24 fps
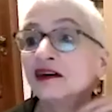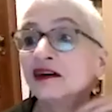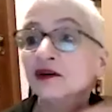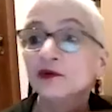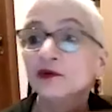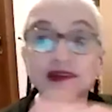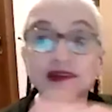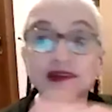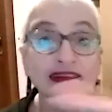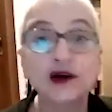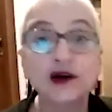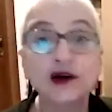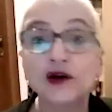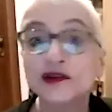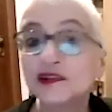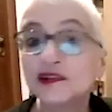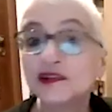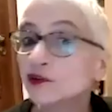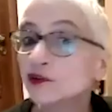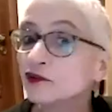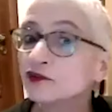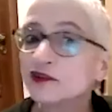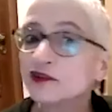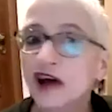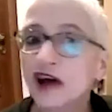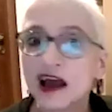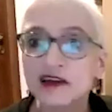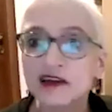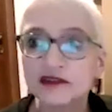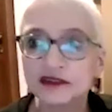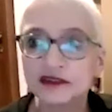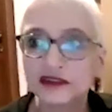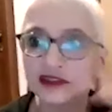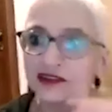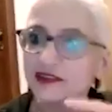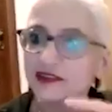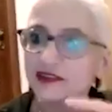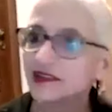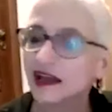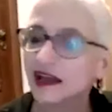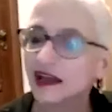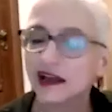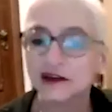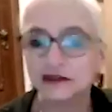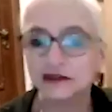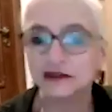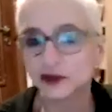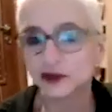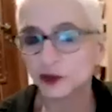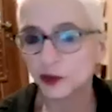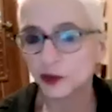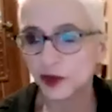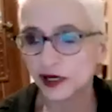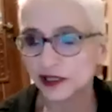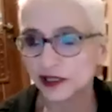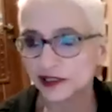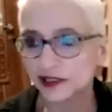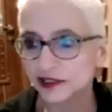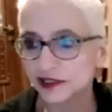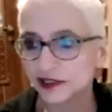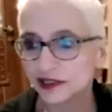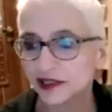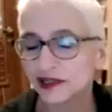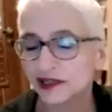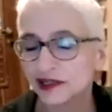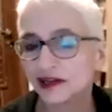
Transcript: We saw survivors everywhere.